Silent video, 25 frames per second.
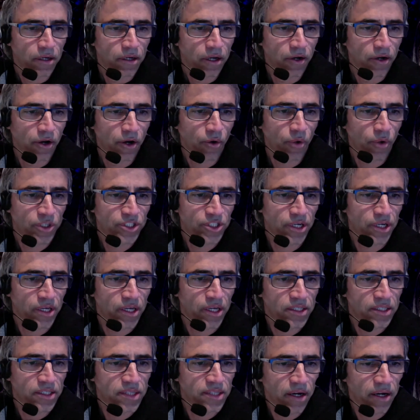question here,
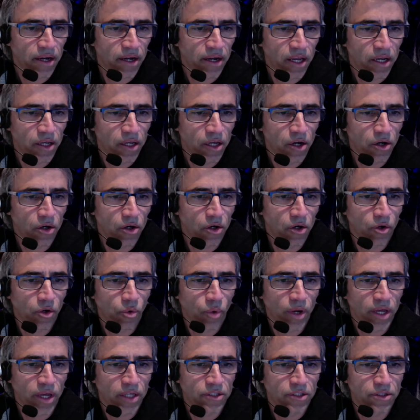is there any other
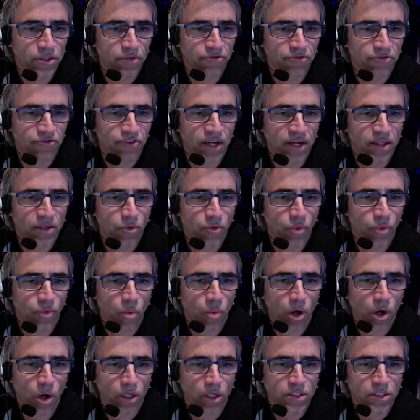way to define the
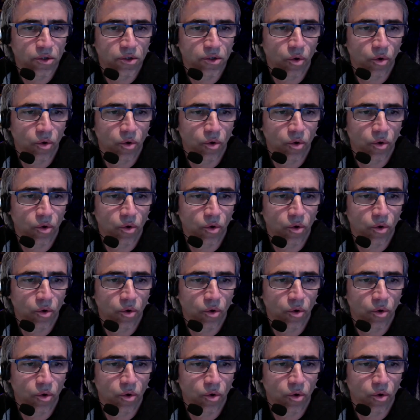reward